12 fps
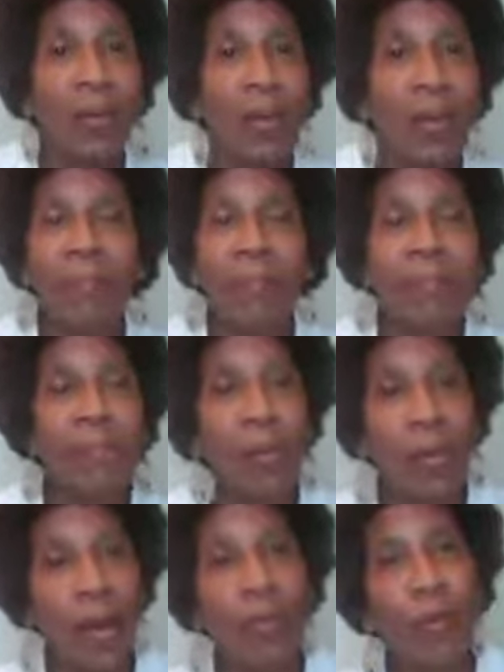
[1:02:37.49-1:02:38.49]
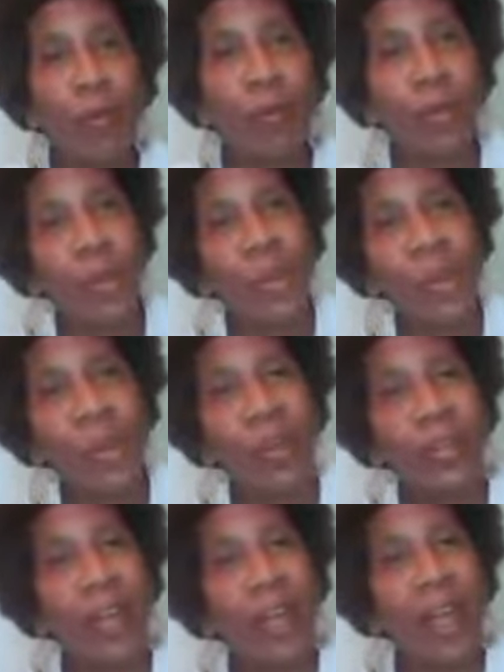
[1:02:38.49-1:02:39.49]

I'm so grateful for you